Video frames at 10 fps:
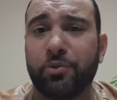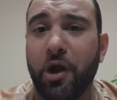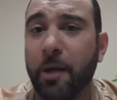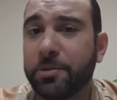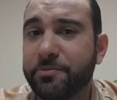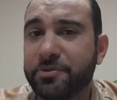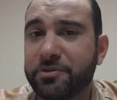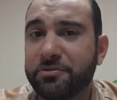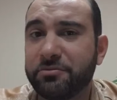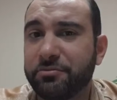
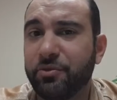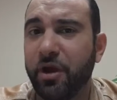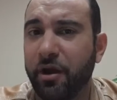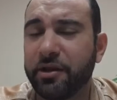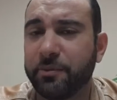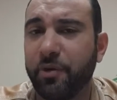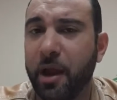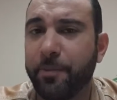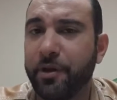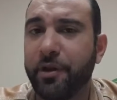problems regarding the
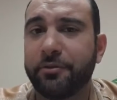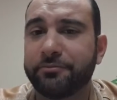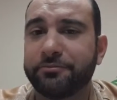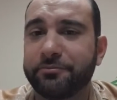property,